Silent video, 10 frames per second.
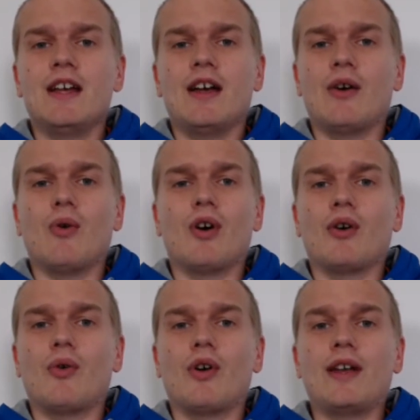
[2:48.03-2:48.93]
or,
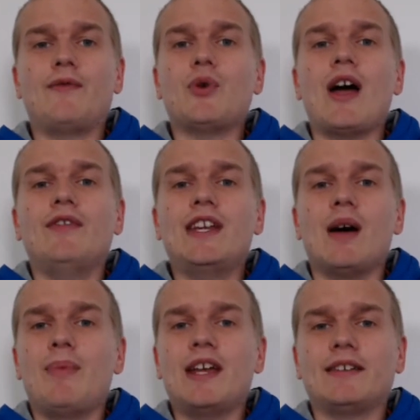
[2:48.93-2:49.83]
or if you have
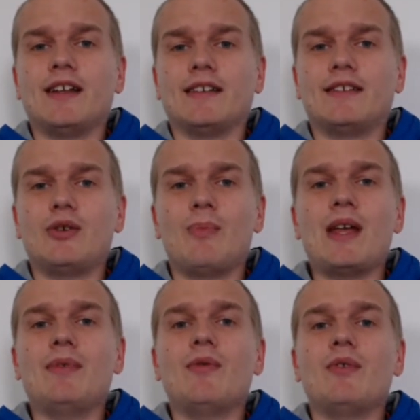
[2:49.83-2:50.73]
diabetes, you
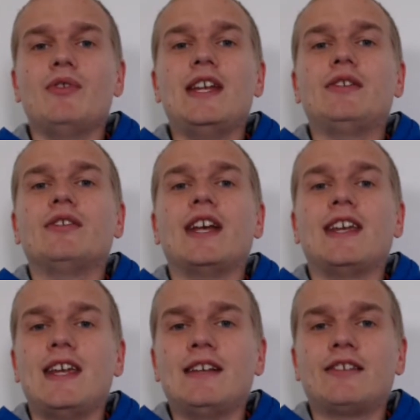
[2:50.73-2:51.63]
maybe need to
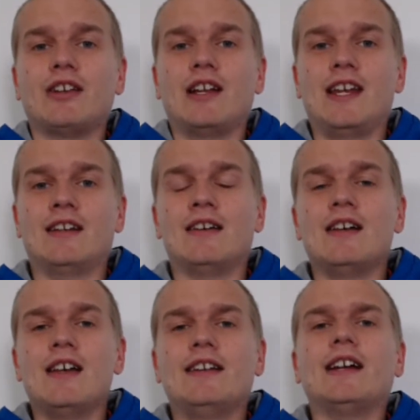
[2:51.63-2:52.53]
take insulin.
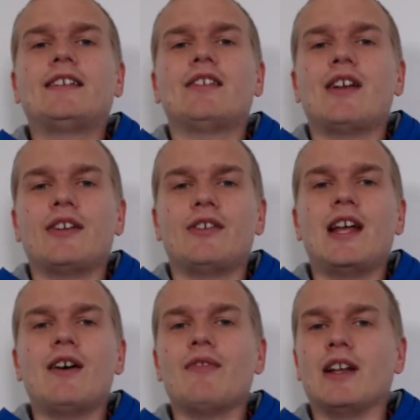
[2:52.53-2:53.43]
That's another
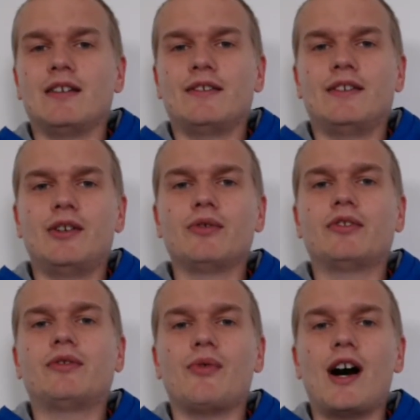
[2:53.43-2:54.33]
level.
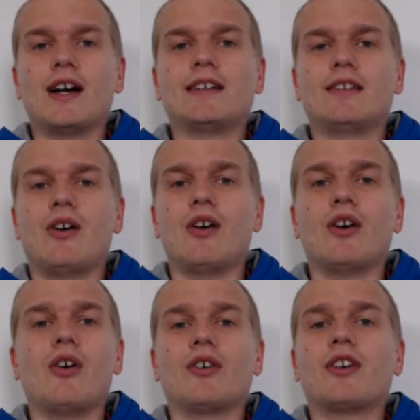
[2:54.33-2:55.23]
Those drugs are,
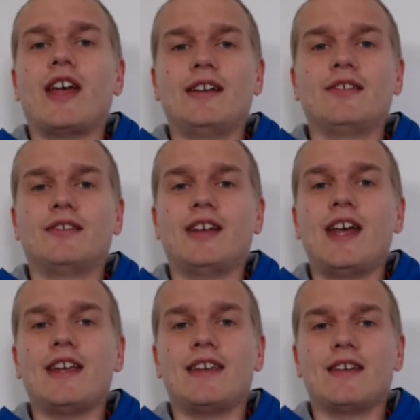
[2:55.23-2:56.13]
are okay to
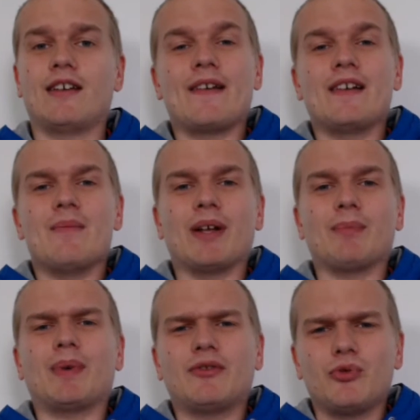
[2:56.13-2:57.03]
take. But,
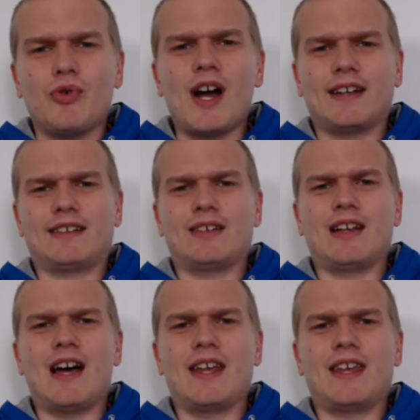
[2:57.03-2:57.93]
but drugs
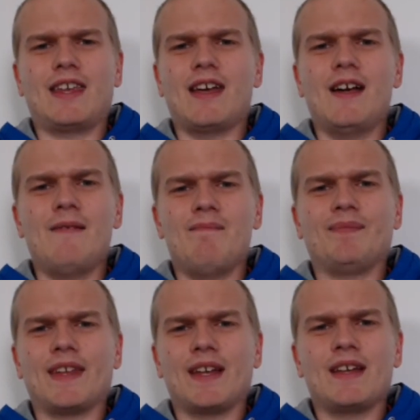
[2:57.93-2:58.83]
like uh,
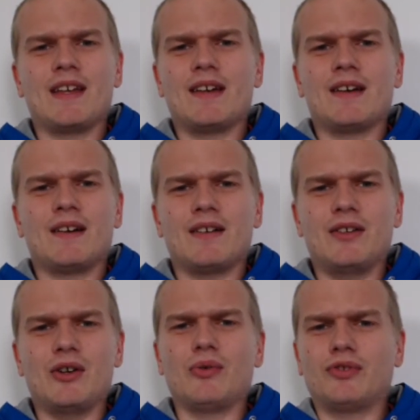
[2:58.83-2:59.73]

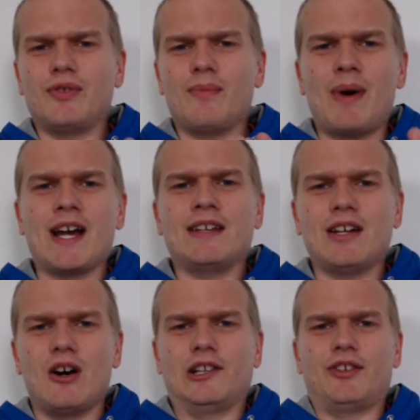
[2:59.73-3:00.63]
those mind
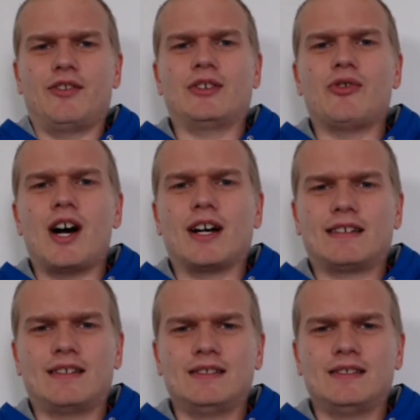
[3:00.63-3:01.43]
altering drugs,